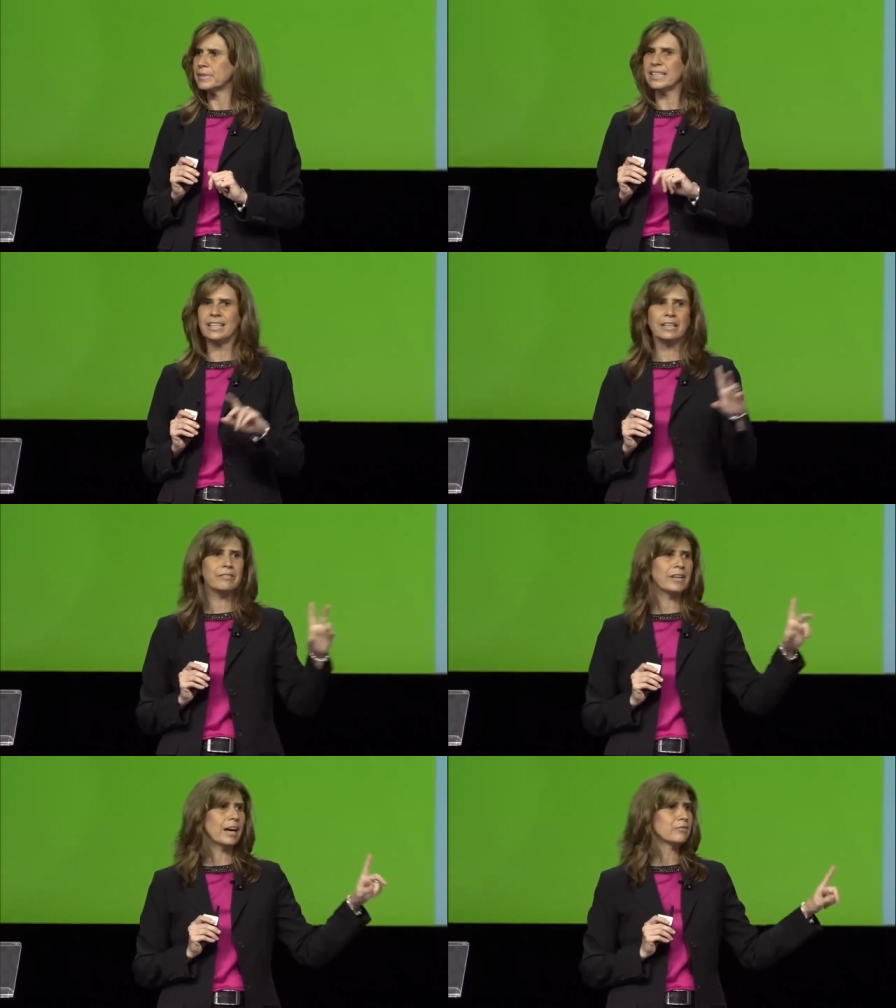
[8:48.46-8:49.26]
Did he
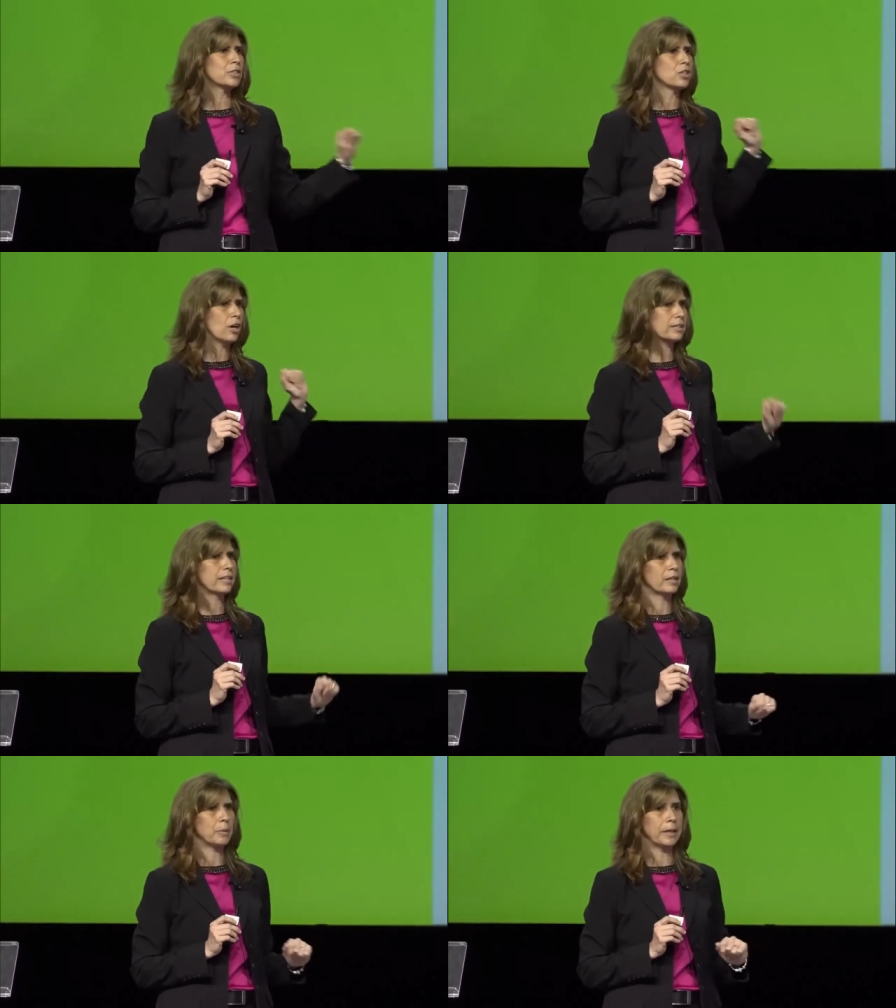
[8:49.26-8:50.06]
even have to talk
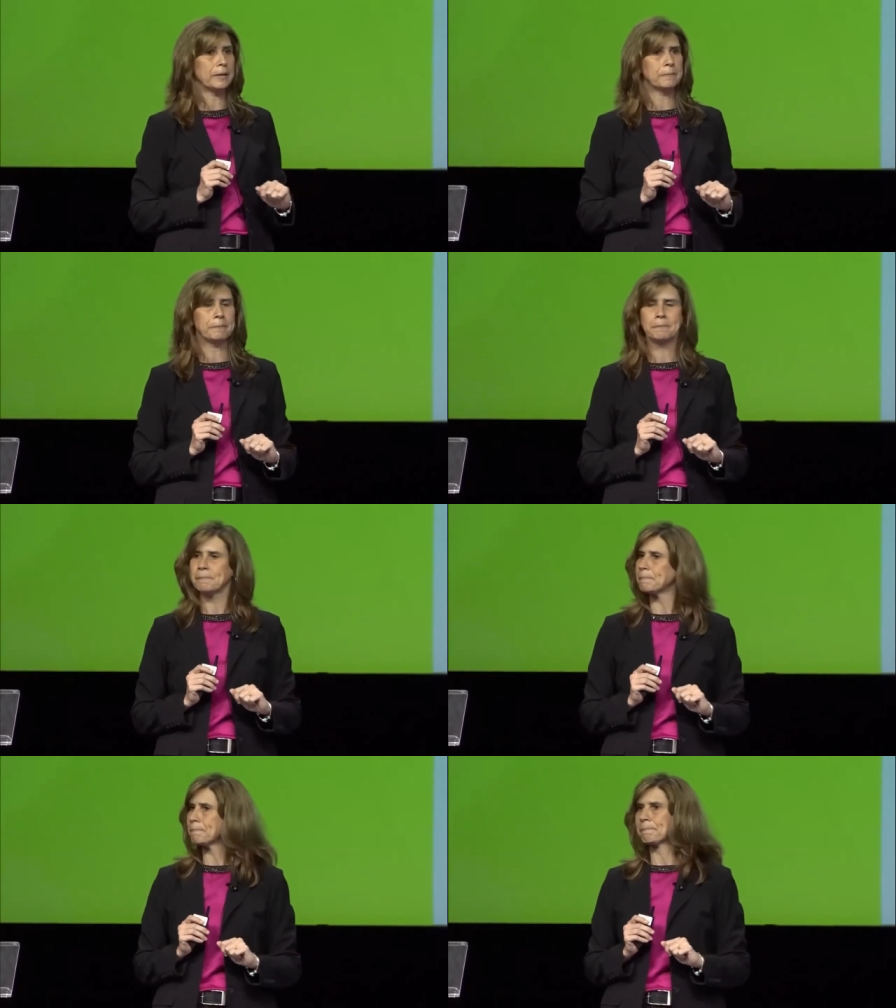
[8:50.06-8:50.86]
to anybody?
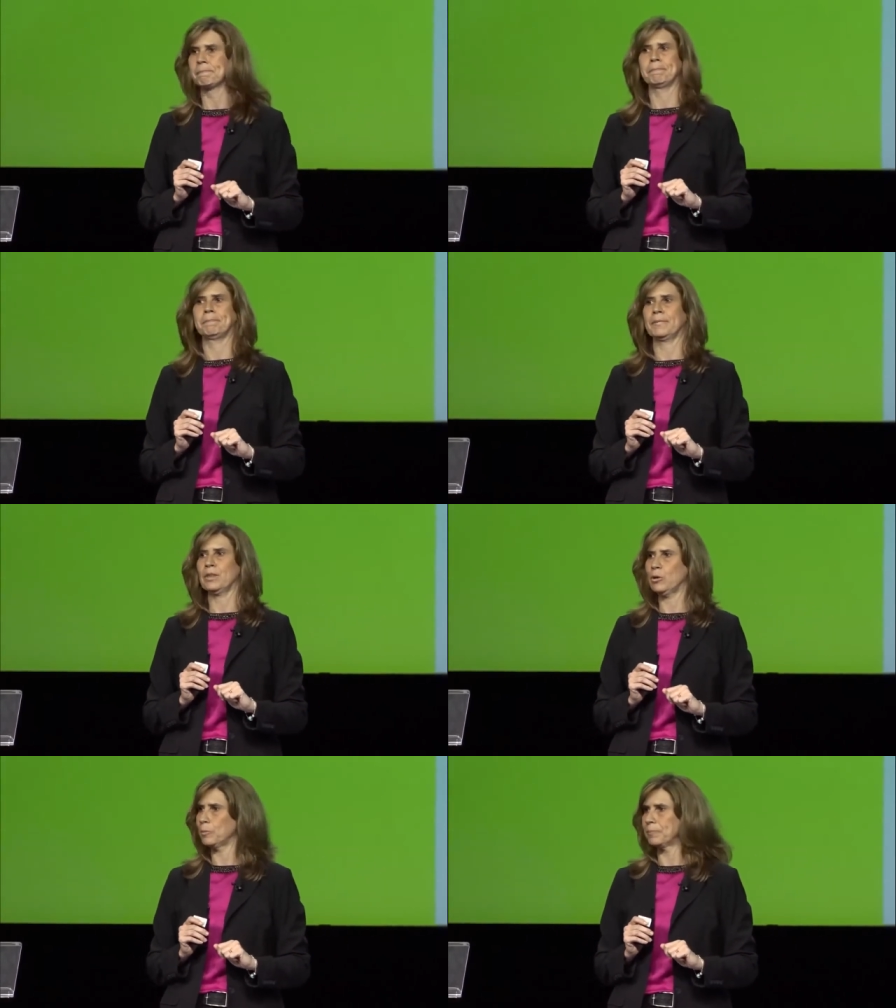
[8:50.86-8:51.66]

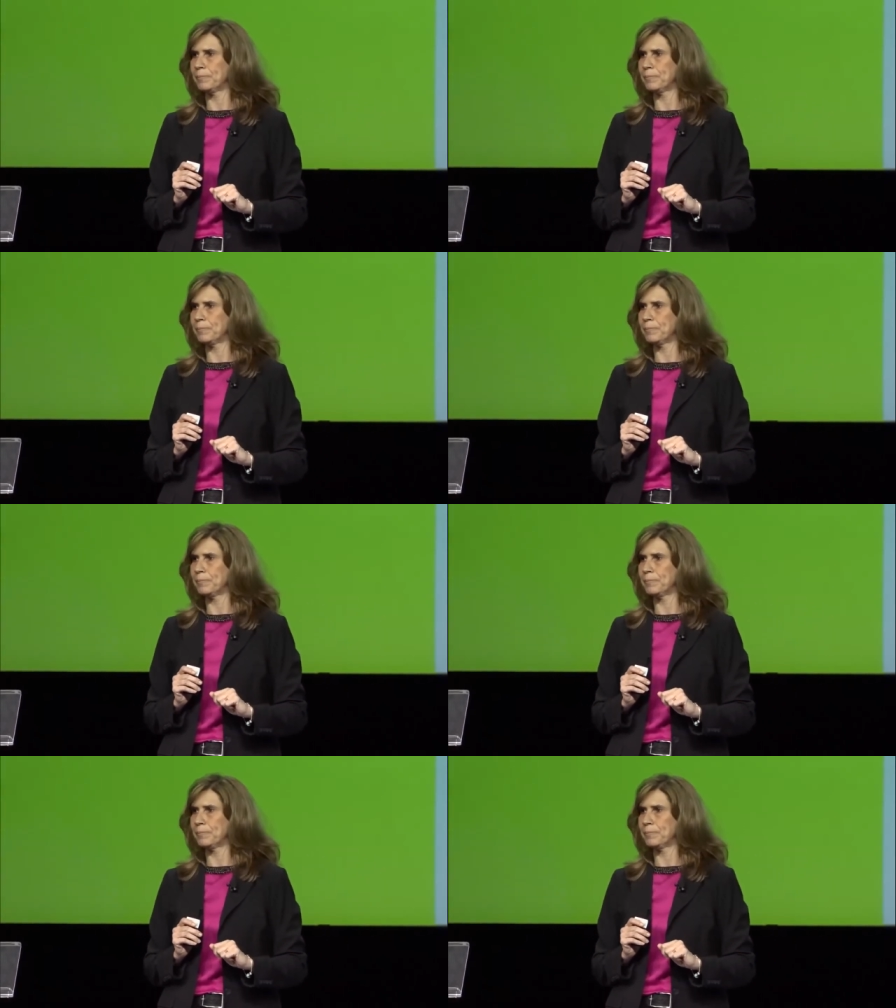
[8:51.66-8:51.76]
No.